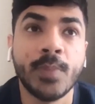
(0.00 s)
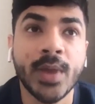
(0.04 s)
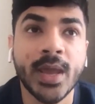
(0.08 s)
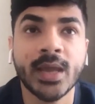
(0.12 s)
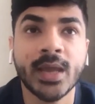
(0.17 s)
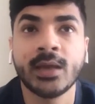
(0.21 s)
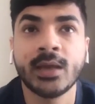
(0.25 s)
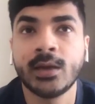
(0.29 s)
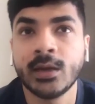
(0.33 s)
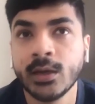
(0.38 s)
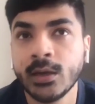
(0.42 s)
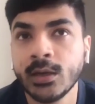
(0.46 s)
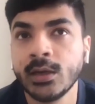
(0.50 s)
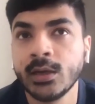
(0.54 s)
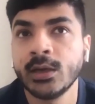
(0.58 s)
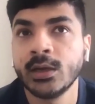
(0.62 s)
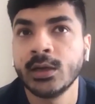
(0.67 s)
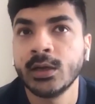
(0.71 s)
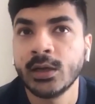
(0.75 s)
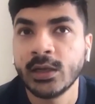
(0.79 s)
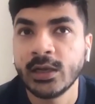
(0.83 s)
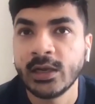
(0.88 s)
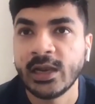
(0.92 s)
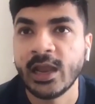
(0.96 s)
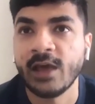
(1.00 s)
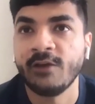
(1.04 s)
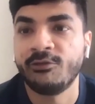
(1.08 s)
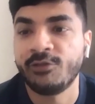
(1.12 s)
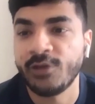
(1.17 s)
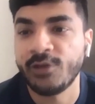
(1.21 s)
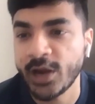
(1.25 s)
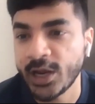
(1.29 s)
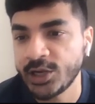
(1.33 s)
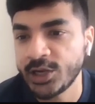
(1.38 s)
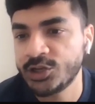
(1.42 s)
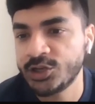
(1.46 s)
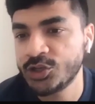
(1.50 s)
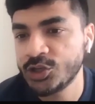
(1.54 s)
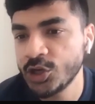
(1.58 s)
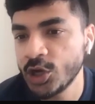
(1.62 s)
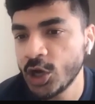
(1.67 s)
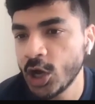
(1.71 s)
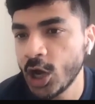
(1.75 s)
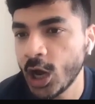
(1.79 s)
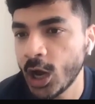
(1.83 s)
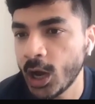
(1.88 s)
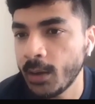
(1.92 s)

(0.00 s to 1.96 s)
big leverage